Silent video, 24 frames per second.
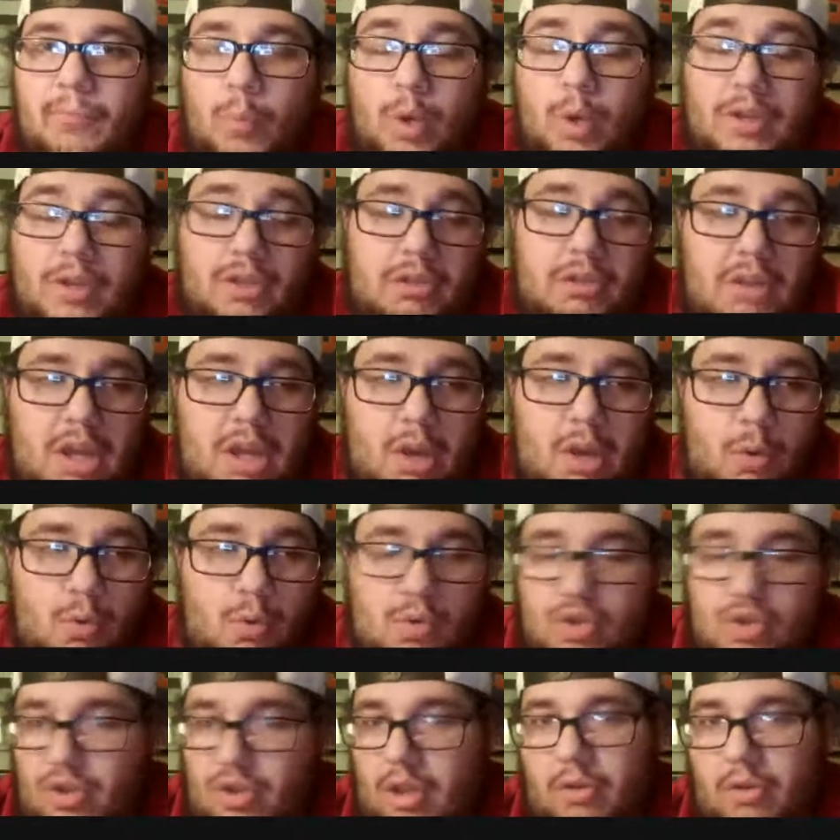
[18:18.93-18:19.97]
it
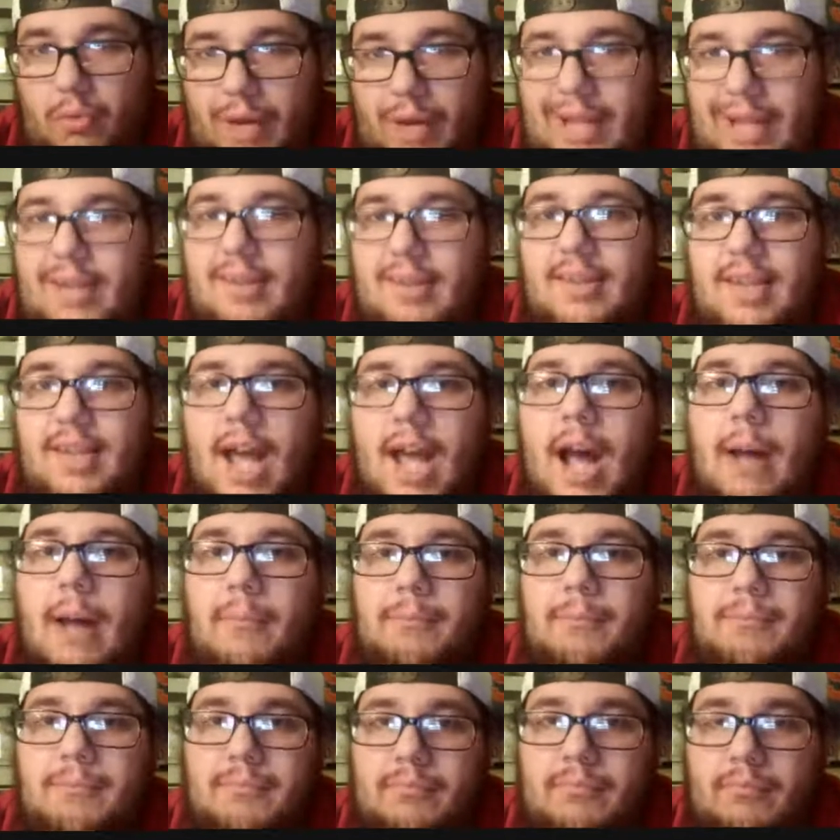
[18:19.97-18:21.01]
was great at the top,
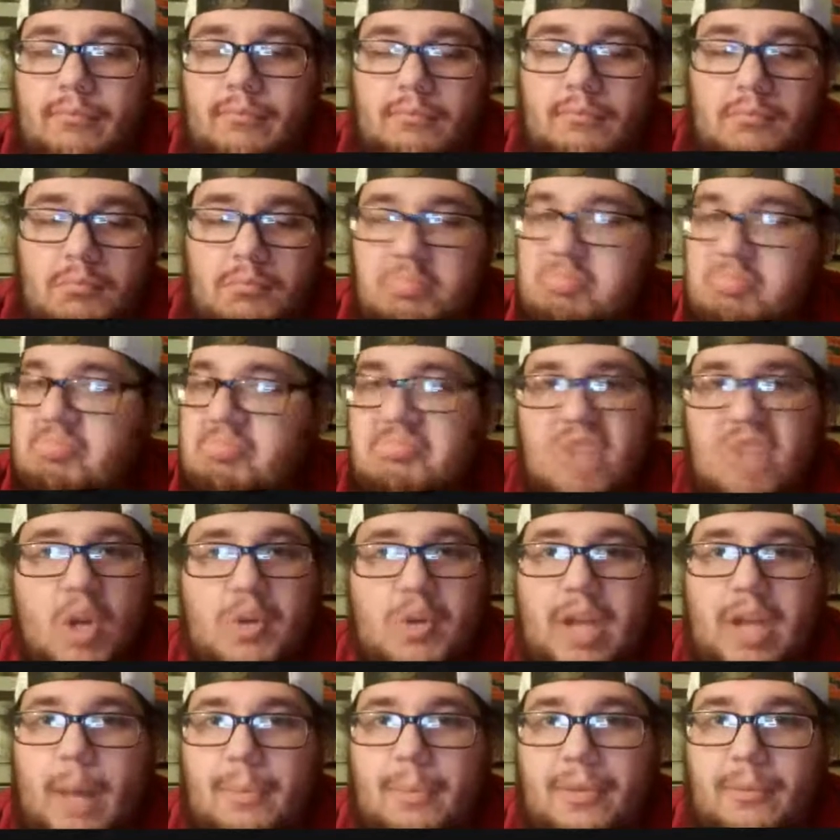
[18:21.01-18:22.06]
no
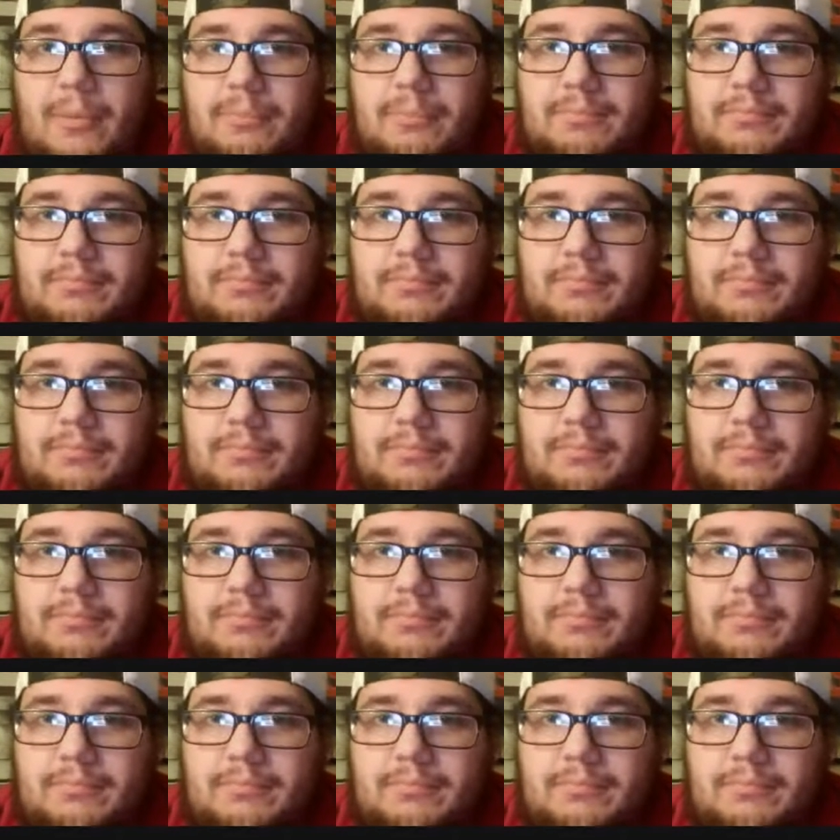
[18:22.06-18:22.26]
depth.